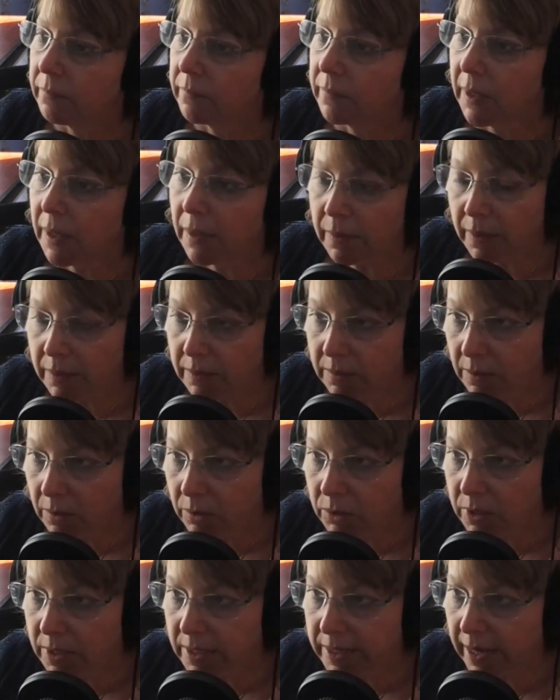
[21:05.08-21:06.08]
And let's go
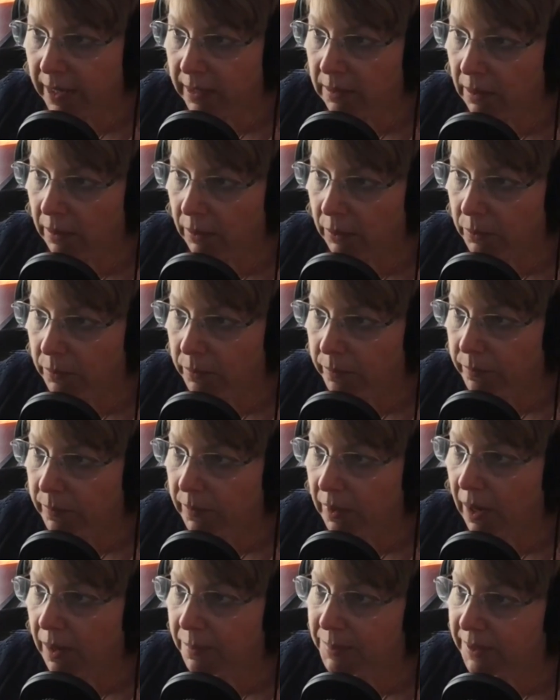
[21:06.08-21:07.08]
to yellow,
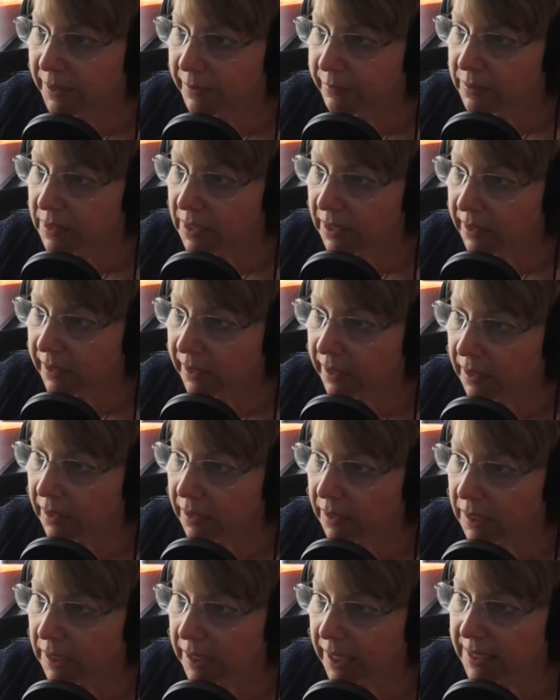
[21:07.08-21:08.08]
uplifting,
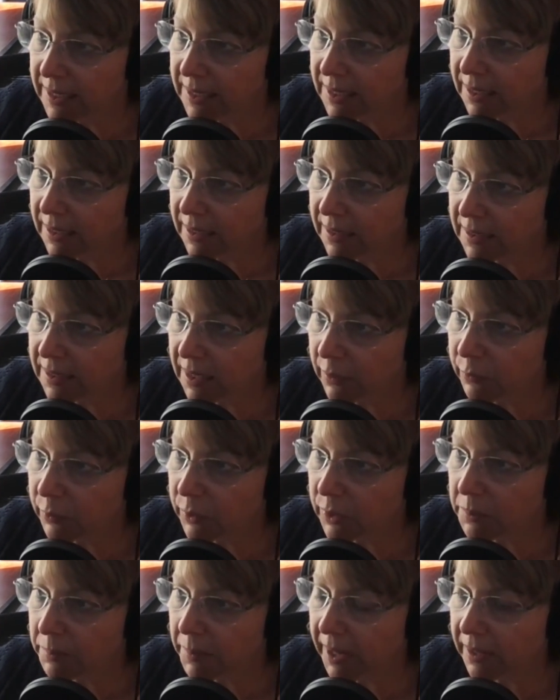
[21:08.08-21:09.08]
cleansing,
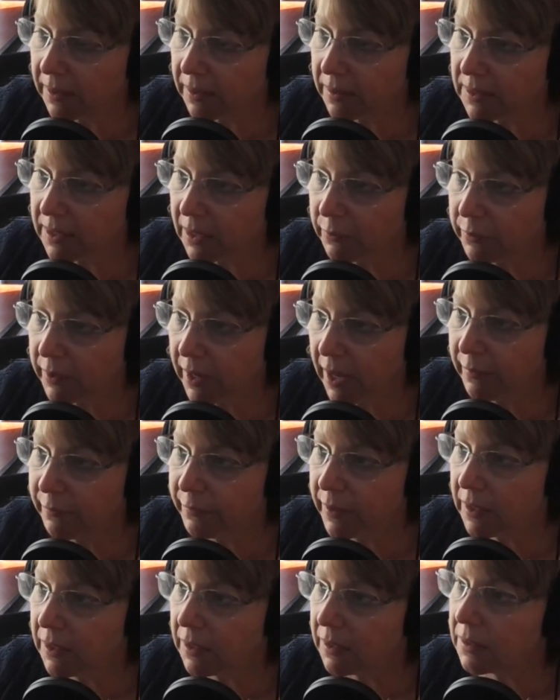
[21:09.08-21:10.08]
self-respect,
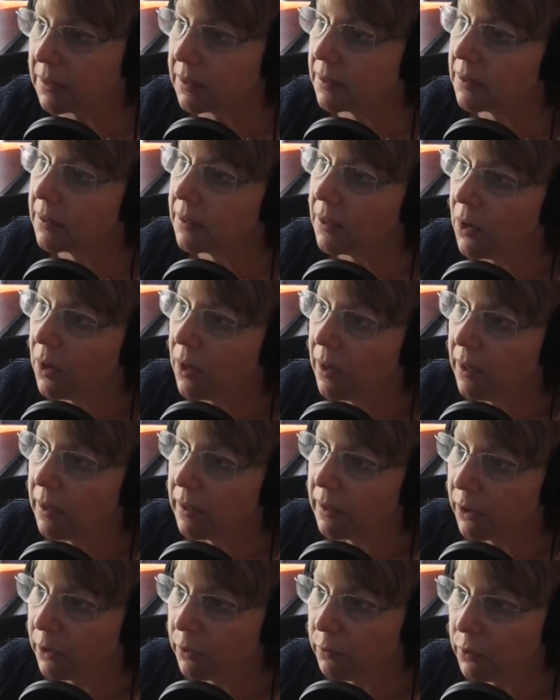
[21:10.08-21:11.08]
self-confidence.
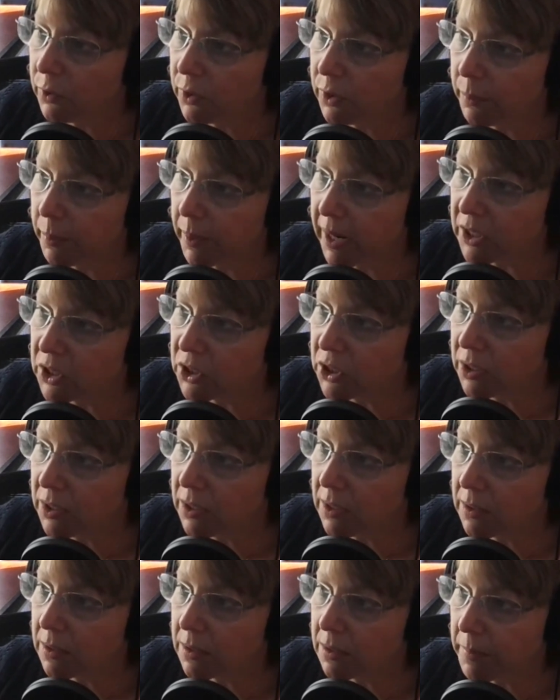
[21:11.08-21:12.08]
Good for depression,
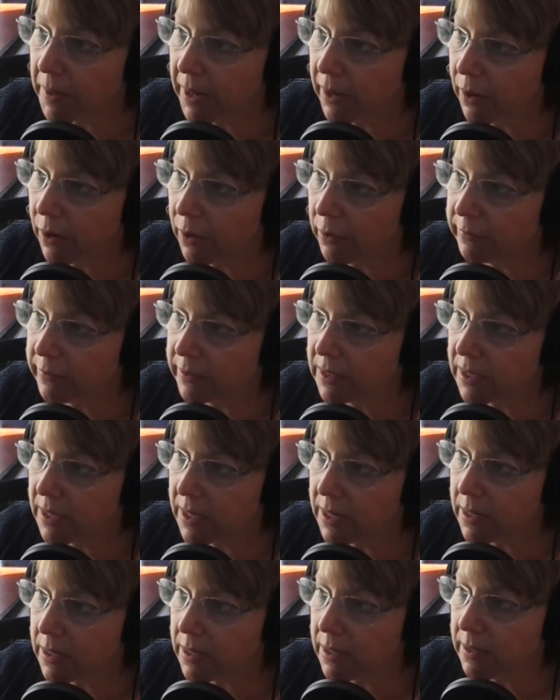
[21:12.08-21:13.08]
despair,
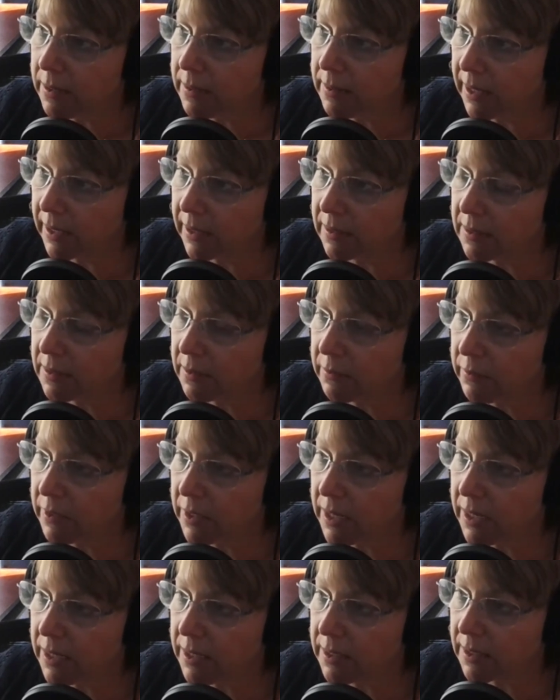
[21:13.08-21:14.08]
fatigue,
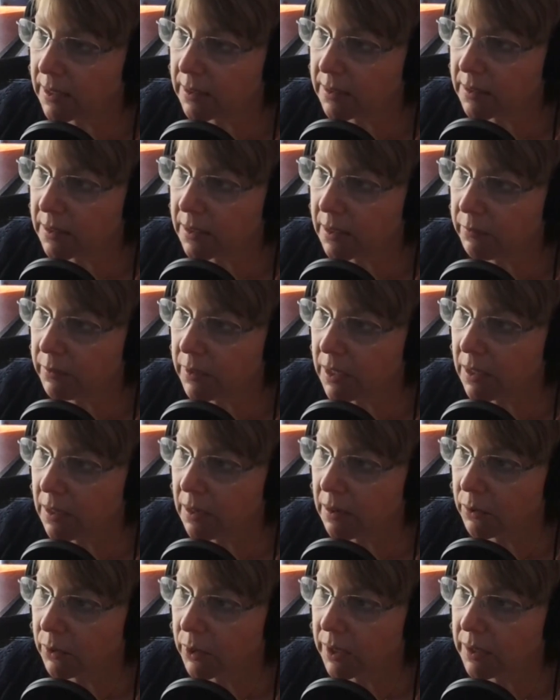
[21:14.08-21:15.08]
negativity, sensitivity to
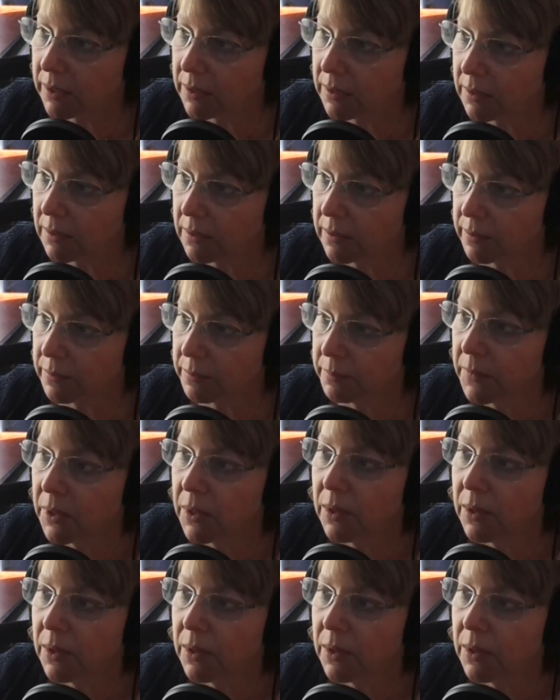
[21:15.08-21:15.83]
criticism,